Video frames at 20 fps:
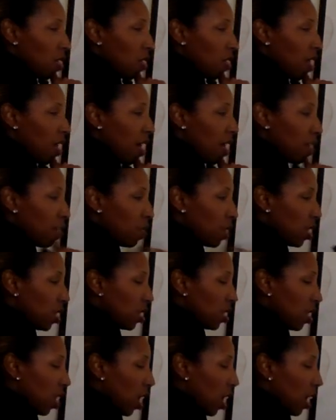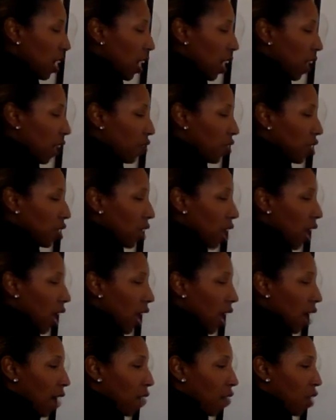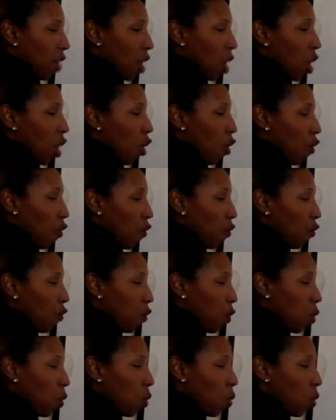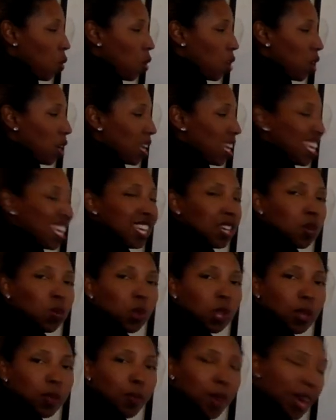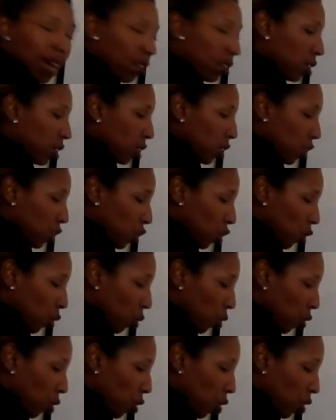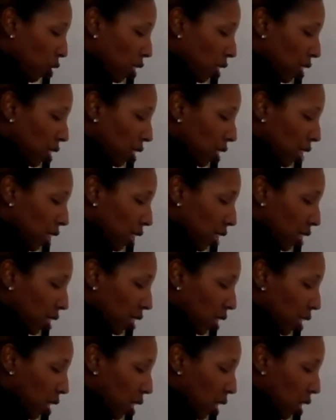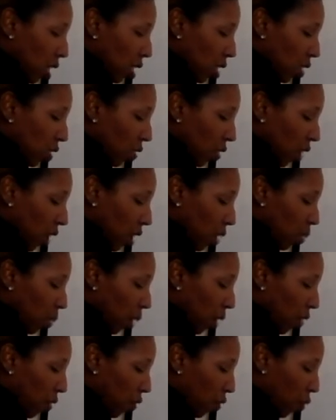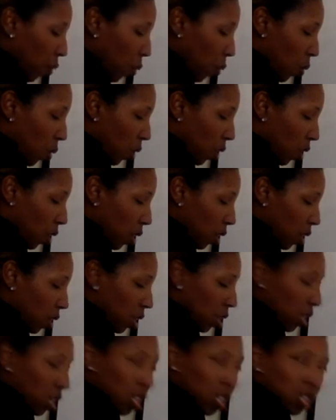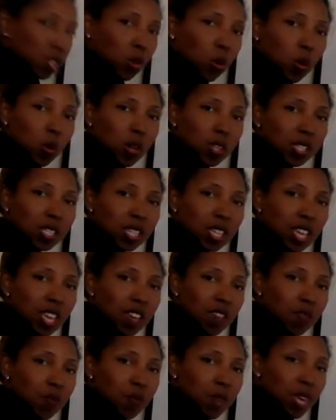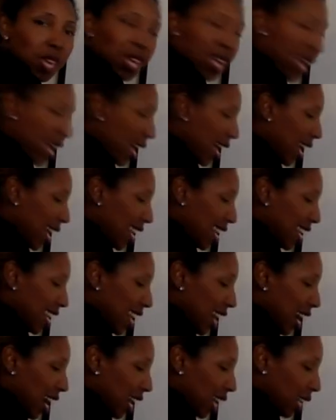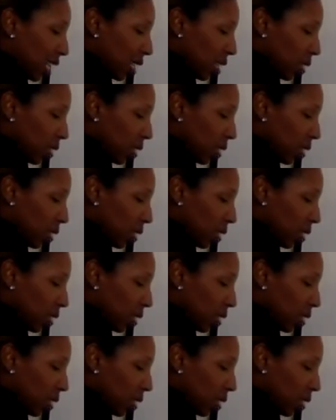that means I'd have to have 4 equal amounts. So 36 divided by 4 is going to give me 9.